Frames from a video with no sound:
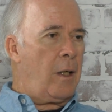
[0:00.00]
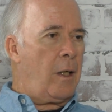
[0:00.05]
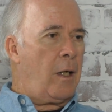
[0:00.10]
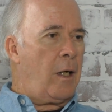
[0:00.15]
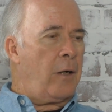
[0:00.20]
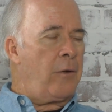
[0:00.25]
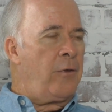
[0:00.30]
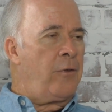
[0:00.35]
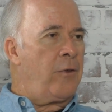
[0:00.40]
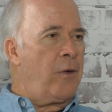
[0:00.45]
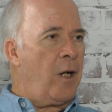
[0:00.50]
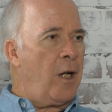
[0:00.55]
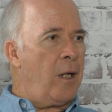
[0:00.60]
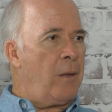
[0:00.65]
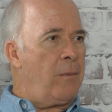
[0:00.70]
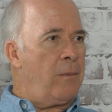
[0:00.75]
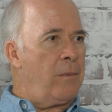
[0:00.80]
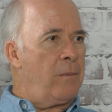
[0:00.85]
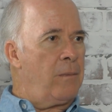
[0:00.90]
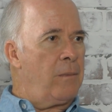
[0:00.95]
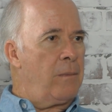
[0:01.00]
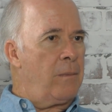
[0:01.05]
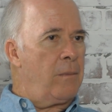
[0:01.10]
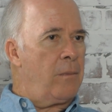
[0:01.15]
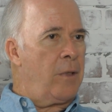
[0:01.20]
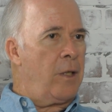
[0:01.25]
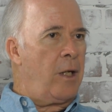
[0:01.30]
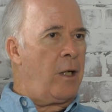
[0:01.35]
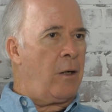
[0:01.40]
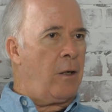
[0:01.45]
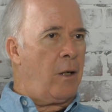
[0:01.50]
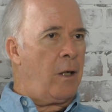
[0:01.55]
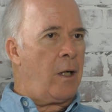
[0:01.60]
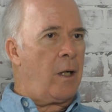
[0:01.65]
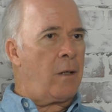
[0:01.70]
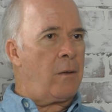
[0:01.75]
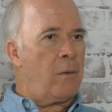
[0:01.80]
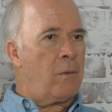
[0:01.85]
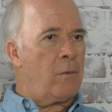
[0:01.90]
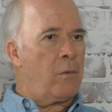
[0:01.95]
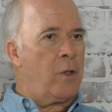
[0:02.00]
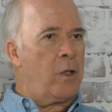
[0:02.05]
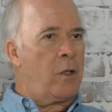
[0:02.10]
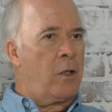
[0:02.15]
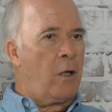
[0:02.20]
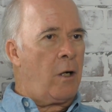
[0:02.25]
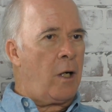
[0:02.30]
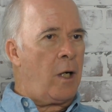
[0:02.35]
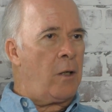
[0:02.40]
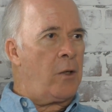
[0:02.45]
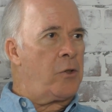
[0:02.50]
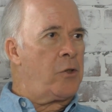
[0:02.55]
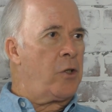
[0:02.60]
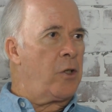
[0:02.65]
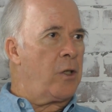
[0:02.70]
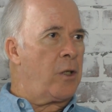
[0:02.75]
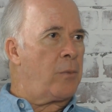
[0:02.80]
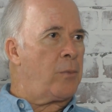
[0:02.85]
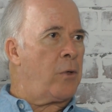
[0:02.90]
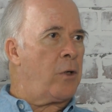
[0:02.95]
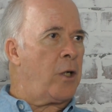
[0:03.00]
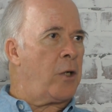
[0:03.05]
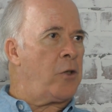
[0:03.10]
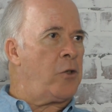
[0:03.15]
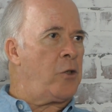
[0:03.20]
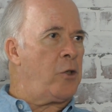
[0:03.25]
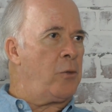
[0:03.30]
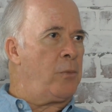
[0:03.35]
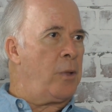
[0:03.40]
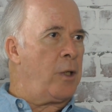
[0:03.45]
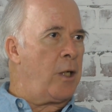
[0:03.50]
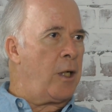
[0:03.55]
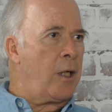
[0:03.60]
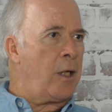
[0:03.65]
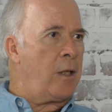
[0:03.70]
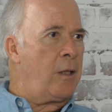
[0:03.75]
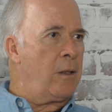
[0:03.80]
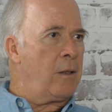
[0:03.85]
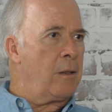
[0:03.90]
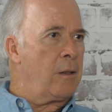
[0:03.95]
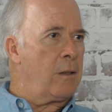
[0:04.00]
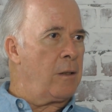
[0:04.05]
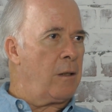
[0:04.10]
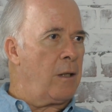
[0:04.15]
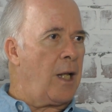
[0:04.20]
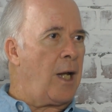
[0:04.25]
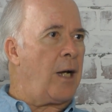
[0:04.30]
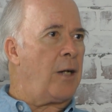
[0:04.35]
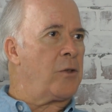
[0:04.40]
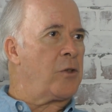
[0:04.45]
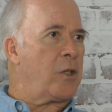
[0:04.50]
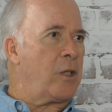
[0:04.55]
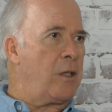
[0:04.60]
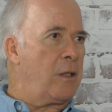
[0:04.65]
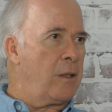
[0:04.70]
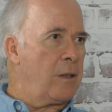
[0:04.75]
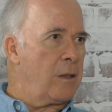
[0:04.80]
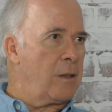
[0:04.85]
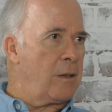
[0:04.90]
I find they are, regardless of the price you pay, lousy.